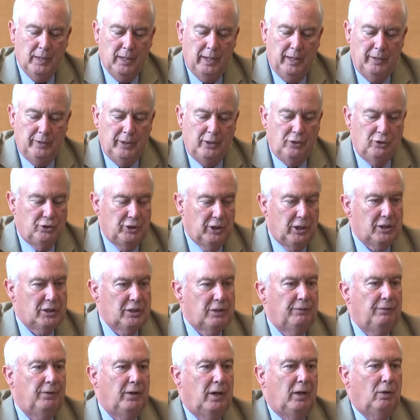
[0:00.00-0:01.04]
and then
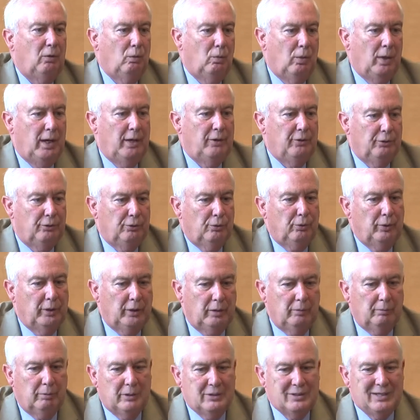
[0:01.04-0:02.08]
justify why they're doing
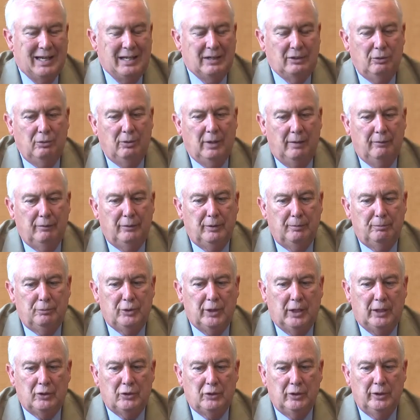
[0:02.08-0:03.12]
it. Because I do have an
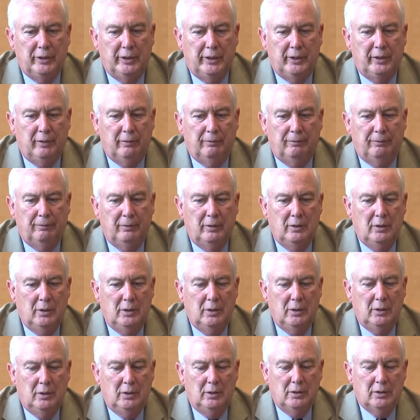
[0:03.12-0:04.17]
objection that if
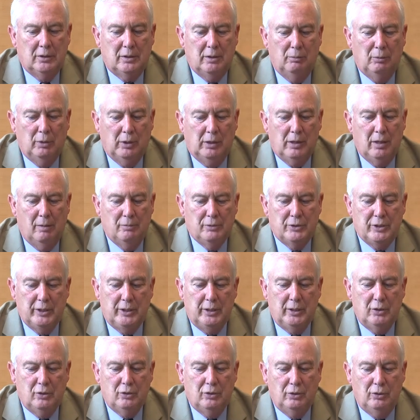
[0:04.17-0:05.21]
someone comes
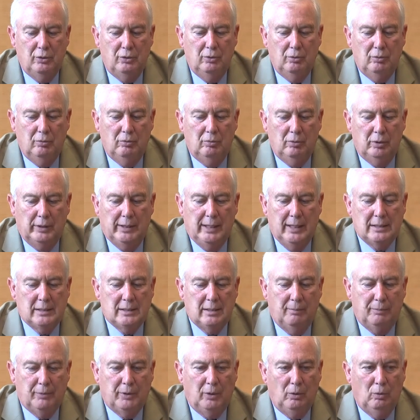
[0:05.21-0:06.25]
in to get
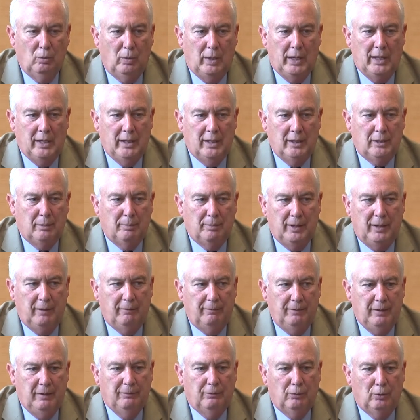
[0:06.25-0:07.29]
something, why do they have to pay a
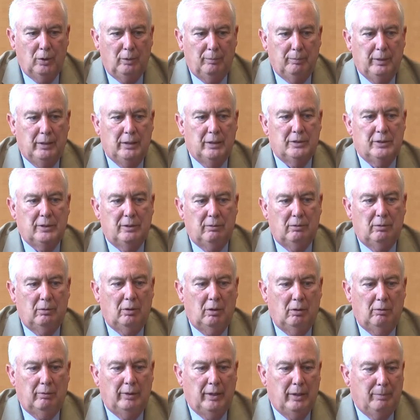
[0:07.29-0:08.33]
fee for it? Because they were
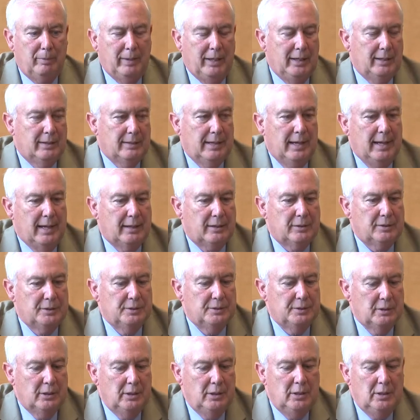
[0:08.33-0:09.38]
already paying
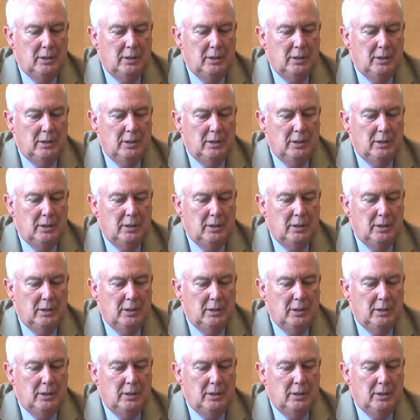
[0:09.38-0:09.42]
taxes.